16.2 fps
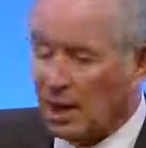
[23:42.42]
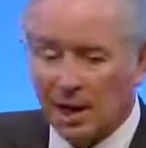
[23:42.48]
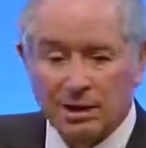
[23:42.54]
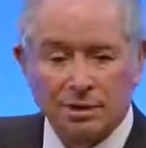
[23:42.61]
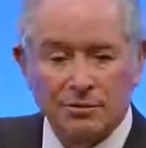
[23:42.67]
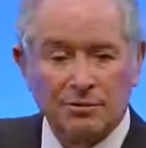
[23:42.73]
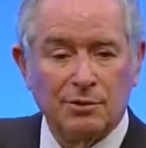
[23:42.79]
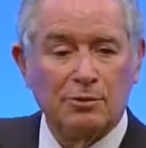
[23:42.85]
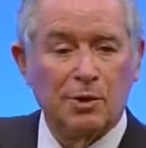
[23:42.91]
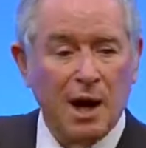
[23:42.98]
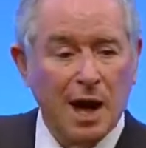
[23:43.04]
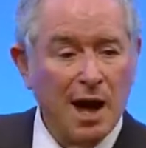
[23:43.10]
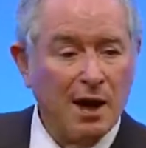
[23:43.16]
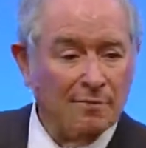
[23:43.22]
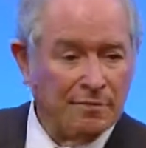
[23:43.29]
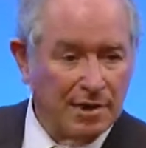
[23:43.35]
And if you
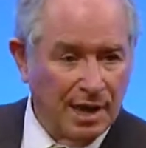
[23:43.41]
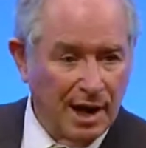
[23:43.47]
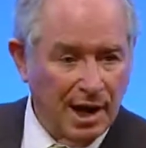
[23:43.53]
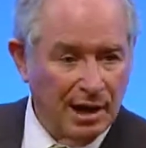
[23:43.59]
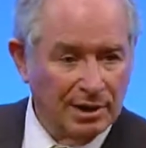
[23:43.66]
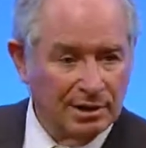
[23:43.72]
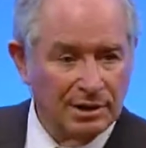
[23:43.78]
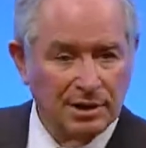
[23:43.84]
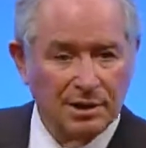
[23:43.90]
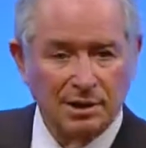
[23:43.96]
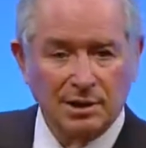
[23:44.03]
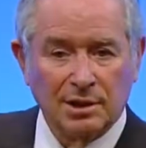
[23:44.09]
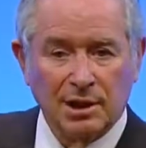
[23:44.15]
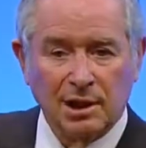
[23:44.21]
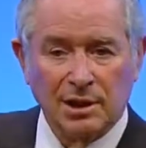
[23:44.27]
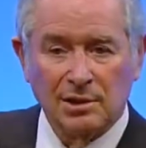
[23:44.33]
have that,
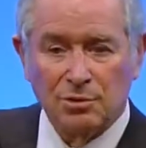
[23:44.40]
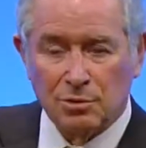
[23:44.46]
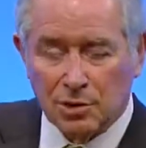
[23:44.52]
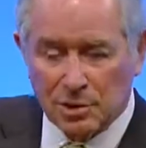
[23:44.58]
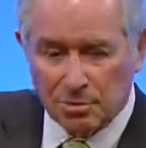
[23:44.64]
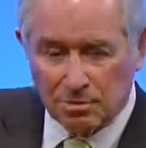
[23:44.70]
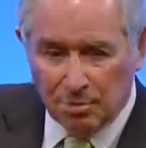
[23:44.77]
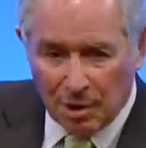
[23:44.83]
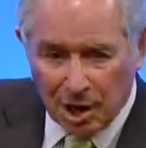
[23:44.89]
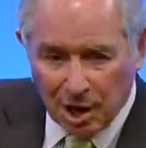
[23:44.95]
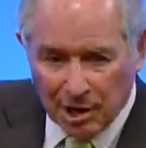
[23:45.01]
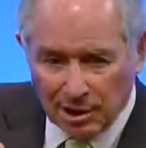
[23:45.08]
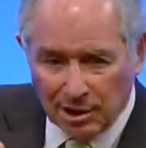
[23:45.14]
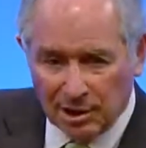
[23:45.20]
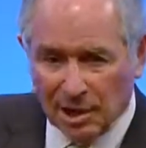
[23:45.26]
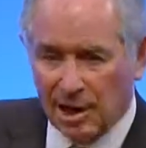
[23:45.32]
and you can
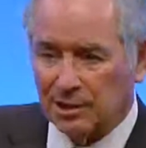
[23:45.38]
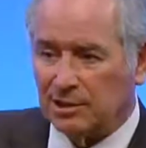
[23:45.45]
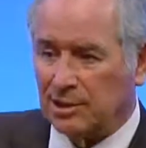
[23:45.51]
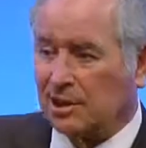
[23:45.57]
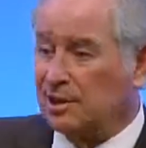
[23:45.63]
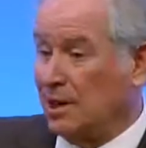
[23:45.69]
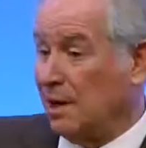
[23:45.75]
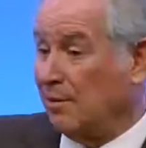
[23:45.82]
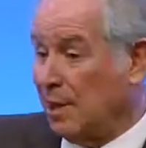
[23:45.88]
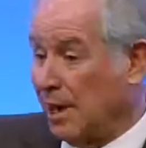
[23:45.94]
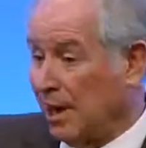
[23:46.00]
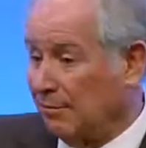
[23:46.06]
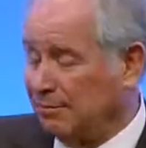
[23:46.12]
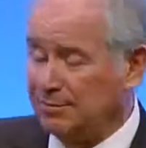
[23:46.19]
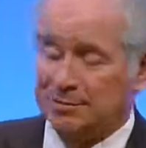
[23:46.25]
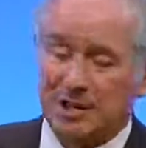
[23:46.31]
mine that, and now they
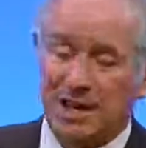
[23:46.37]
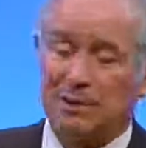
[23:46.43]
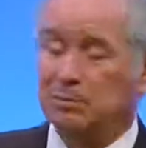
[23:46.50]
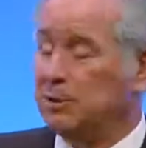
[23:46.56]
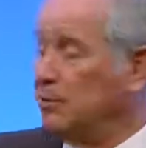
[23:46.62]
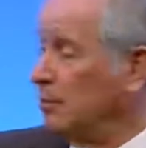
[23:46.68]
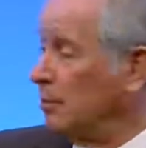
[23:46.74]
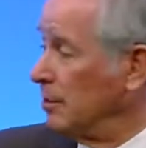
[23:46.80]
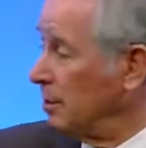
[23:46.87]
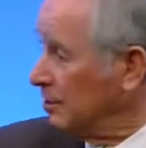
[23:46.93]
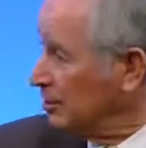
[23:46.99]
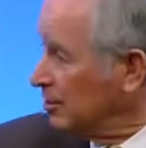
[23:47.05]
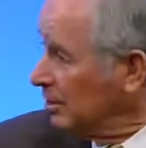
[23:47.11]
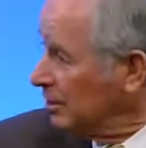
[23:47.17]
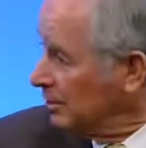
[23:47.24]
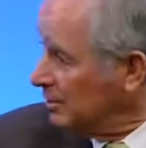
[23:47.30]
have names for
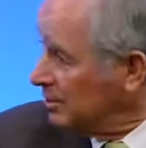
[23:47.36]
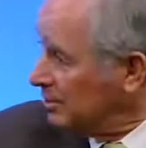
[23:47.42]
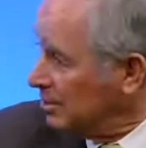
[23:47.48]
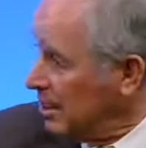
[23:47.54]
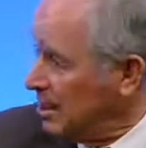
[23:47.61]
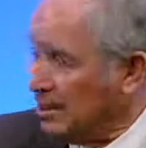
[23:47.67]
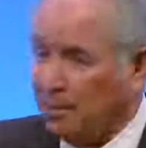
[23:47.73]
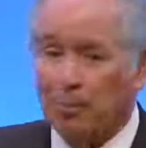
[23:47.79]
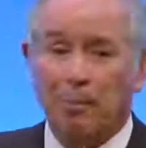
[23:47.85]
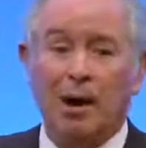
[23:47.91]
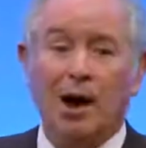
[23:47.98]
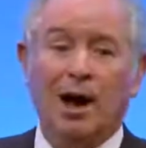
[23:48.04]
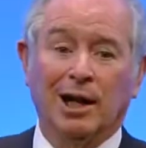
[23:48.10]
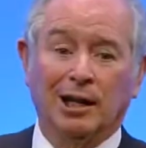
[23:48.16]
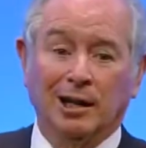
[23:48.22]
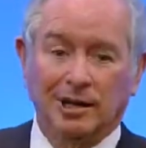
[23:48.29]
this, data
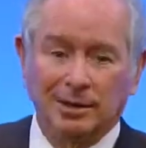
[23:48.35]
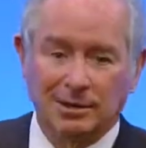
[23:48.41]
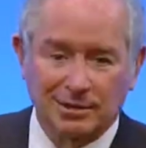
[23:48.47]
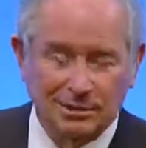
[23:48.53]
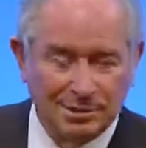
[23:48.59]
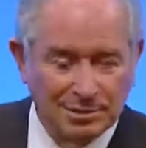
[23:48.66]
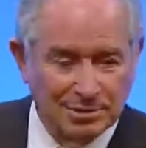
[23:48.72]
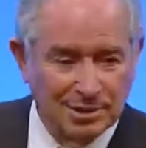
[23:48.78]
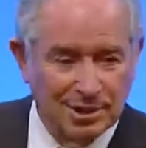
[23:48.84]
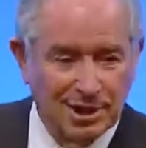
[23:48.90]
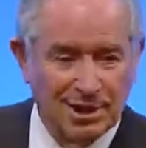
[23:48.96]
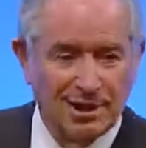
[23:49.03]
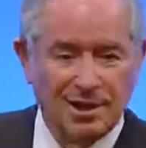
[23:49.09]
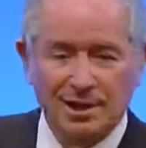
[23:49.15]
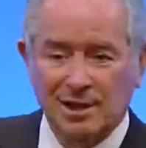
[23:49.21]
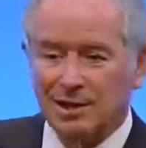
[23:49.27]
mining,
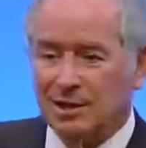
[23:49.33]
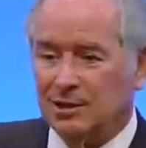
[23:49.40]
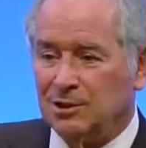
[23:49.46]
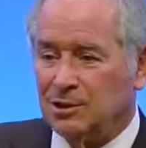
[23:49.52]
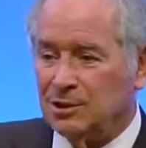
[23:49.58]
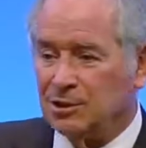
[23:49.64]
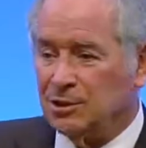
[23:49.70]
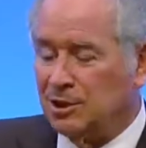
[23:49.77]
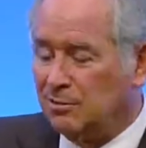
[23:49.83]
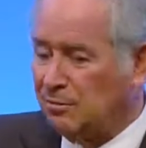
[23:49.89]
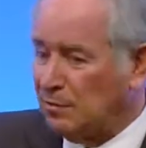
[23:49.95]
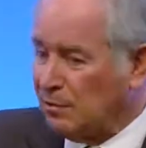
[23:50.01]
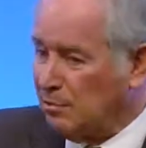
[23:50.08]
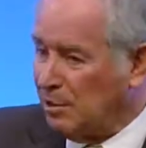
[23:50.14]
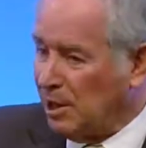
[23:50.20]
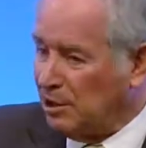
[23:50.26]
okay? It's just
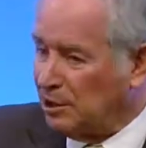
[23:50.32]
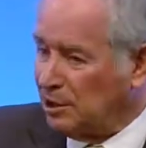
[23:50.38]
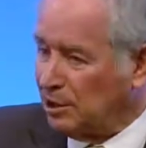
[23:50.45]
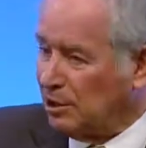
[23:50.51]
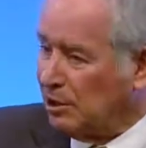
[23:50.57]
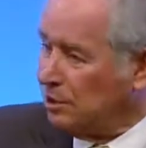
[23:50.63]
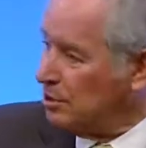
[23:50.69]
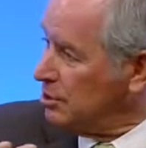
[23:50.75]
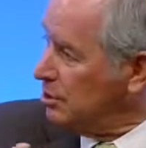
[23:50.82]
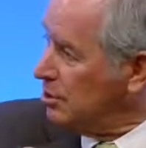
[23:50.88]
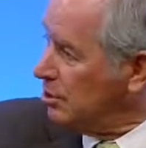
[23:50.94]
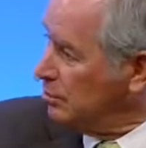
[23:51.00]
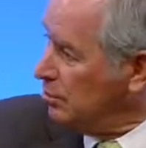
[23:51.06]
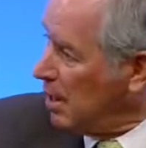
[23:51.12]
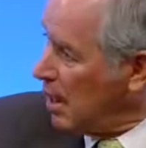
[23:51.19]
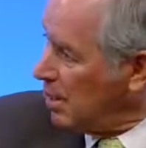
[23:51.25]
information and
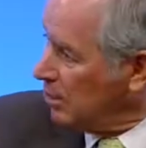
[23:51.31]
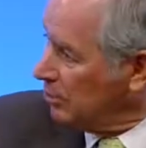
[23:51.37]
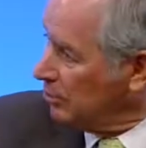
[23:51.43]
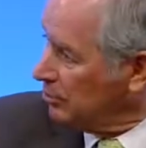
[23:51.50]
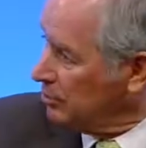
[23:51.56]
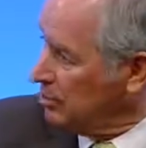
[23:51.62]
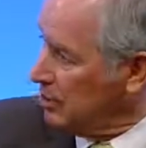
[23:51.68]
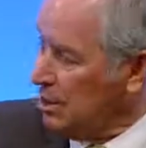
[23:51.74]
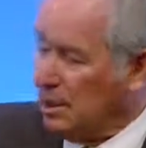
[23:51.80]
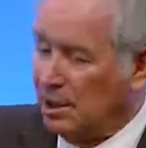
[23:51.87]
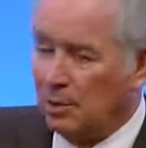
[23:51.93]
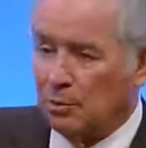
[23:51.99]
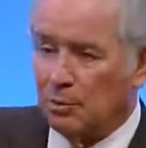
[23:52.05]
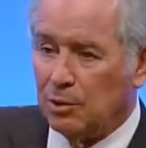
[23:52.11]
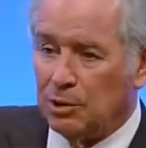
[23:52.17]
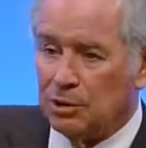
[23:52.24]
seeing patterns, yeah,
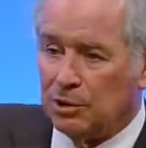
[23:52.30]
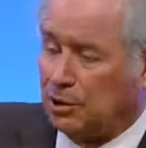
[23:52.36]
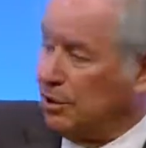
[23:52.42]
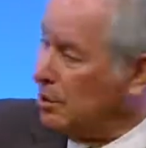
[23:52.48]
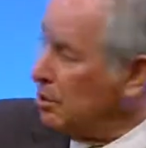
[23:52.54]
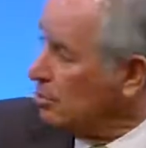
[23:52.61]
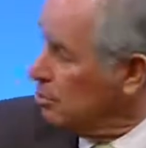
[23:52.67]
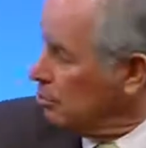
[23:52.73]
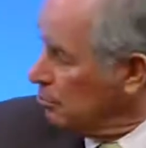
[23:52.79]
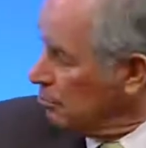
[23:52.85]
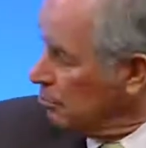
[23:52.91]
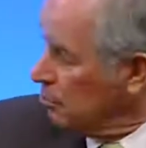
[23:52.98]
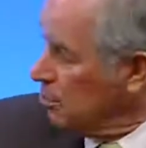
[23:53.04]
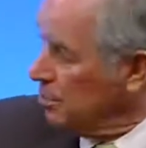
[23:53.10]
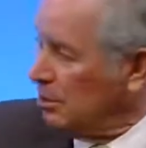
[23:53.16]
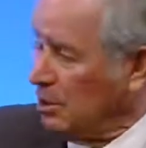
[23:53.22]
which lead you
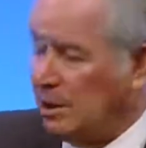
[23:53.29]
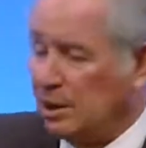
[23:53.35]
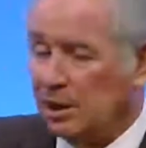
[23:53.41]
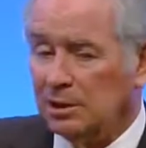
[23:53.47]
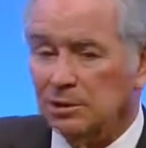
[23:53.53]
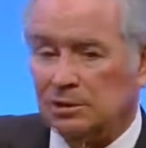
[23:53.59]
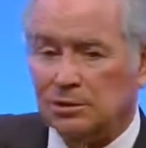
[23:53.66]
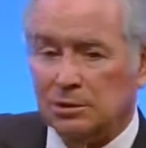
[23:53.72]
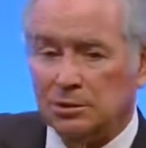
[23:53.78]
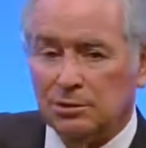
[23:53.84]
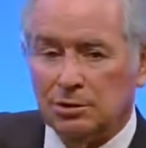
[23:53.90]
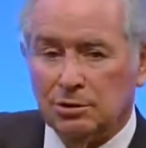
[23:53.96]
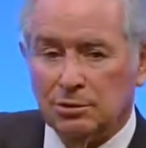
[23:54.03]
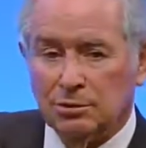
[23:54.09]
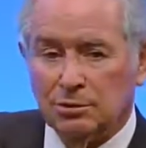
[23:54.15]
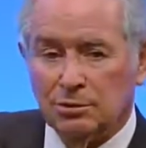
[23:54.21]

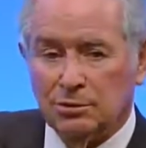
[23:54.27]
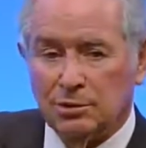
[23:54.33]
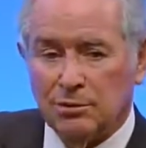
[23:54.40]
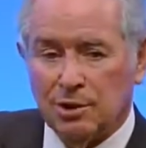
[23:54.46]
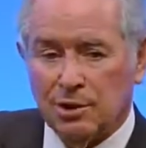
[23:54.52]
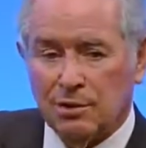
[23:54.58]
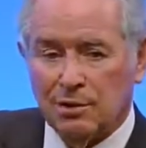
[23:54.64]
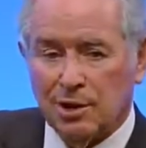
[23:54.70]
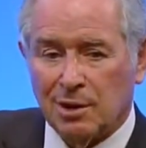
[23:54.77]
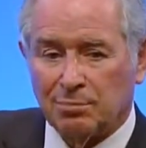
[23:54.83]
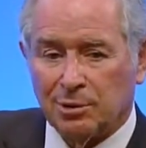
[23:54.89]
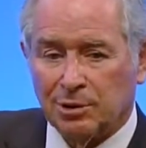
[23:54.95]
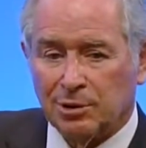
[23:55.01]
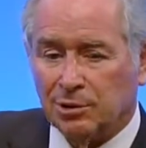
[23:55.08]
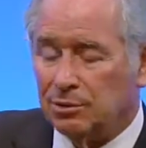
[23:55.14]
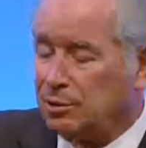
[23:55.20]
to other
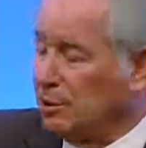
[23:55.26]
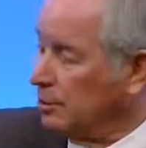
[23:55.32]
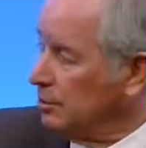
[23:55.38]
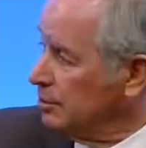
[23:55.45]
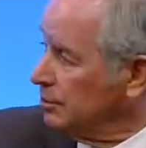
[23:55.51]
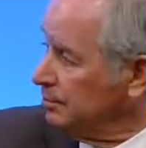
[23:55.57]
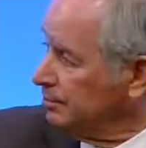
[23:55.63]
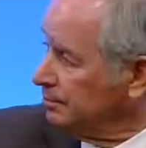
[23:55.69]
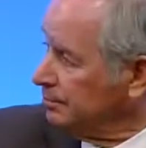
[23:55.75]
opportunities.